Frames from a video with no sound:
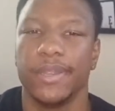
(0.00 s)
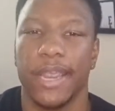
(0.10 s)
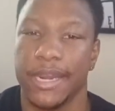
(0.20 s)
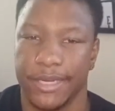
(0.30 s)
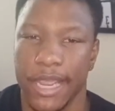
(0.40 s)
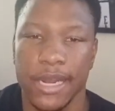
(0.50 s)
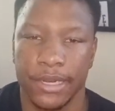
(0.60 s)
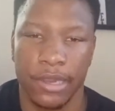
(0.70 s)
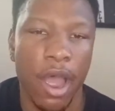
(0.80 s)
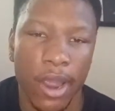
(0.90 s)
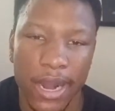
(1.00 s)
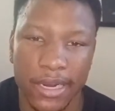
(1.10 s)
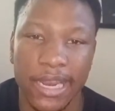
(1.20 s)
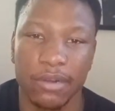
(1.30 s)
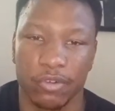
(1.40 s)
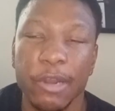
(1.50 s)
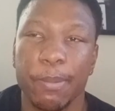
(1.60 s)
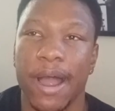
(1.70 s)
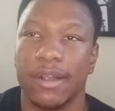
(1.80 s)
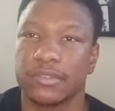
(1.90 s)
Indiana, y'all got to get
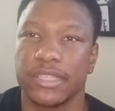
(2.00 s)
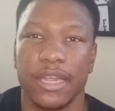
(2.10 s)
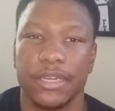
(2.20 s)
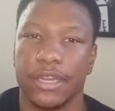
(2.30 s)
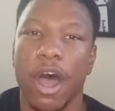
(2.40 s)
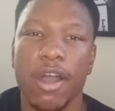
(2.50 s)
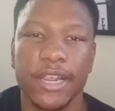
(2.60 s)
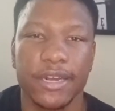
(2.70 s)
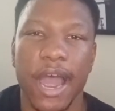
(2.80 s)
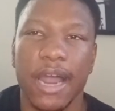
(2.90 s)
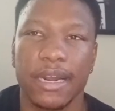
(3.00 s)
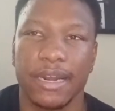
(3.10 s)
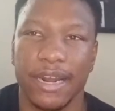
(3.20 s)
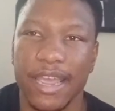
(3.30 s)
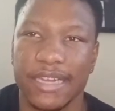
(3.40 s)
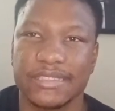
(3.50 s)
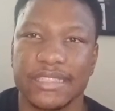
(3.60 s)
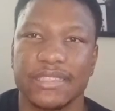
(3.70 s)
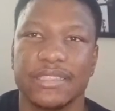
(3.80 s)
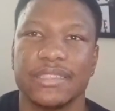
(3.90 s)
rebounds. Y'all cannot let
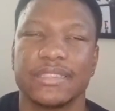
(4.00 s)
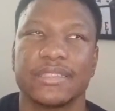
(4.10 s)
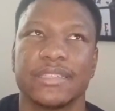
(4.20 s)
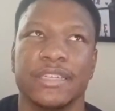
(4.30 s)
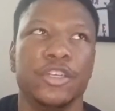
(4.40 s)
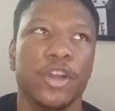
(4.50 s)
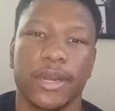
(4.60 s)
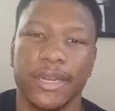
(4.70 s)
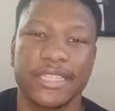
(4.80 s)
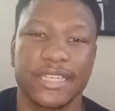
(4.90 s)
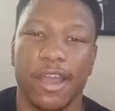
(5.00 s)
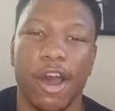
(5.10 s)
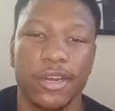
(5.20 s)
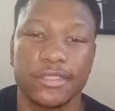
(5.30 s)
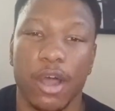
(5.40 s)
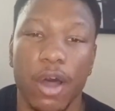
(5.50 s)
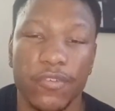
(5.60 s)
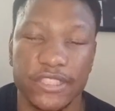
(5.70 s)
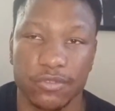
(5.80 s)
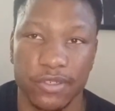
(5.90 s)
the New York Knicks get all these
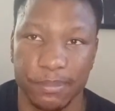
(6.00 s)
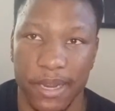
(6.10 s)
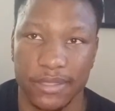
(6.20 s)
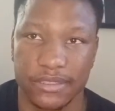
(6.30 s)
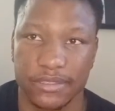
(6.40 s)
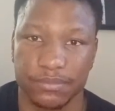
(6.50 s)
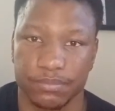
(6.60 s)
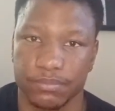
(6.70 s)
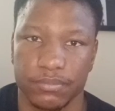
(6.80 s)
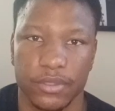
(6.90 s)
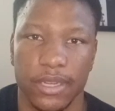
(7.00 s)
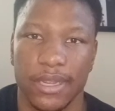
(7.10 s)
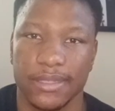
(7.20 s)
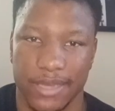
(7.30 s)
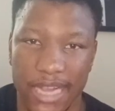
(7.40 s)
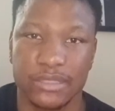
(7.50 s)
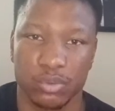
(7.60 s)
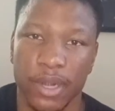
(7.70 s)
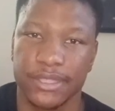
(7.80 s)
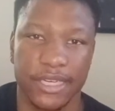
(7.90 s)
offensive rebounds. That's
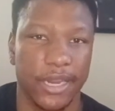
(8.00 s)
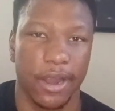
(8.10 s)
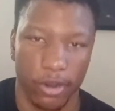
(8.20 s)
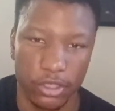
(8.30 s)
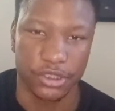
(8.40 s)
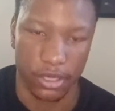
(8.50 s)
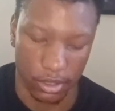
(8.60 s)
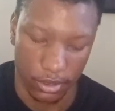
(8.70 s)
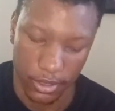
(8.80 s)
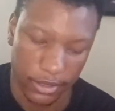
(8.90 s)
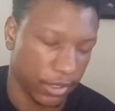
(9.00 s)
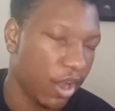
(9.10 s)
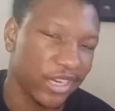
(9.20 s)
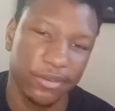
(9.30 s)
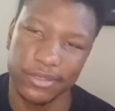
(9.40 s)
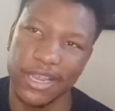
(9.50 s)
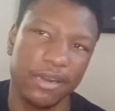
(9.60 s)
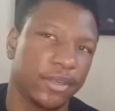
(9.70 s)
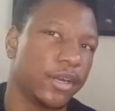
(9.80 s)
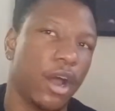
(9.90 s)
one thing that hurts y'all. Y'all keep letting
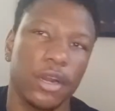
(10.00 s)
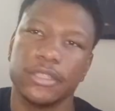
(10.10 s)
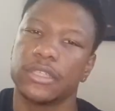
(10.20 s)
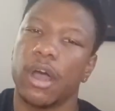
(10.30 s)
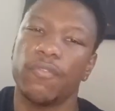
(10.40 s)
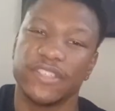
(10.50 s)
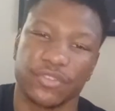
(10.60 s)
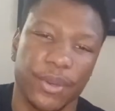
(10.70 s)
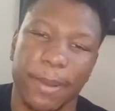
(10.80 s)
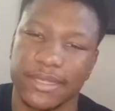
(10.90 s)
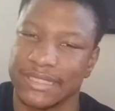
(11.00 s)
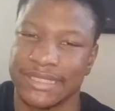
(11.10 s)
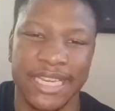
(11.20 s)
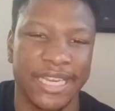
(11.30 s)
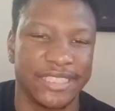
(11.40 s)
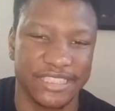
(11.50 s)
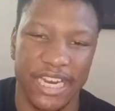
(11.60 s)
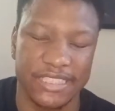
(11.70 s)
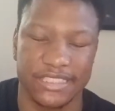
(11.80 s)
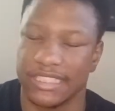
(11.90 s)
them get all these offensive rebounds and second
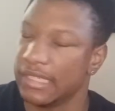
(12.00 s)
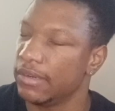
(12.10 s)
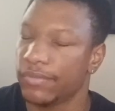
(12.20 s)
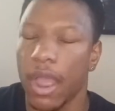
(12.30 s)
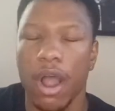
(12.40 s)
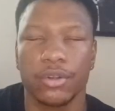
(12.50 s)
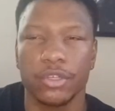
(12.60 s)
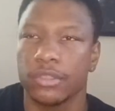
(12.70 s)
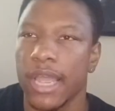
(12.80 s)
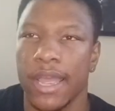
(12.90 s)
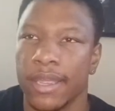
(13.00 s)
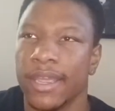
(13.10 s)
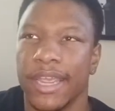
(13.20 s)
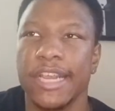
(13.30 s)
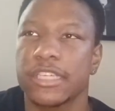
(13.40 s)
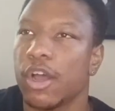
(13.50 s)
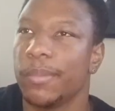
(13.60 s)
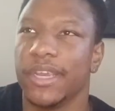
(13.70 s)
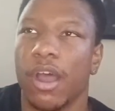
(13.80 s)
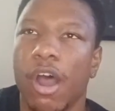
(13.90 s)
chances. And if y'all do that, it's going to
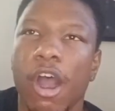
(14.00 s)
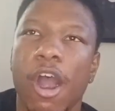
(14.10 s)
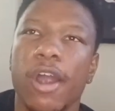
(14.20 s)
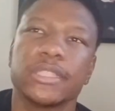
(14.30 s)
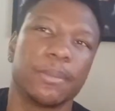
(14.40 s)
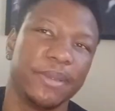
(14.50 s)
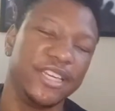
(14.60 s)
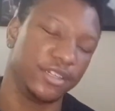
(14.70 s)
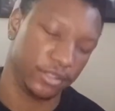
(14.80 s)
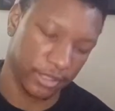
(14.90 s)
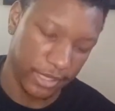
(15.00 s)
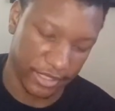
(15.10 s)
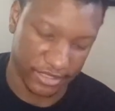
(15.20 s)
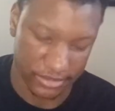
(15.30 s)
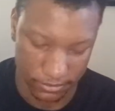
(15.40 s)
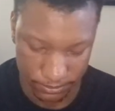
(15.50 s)
be hard to beat the Knicks.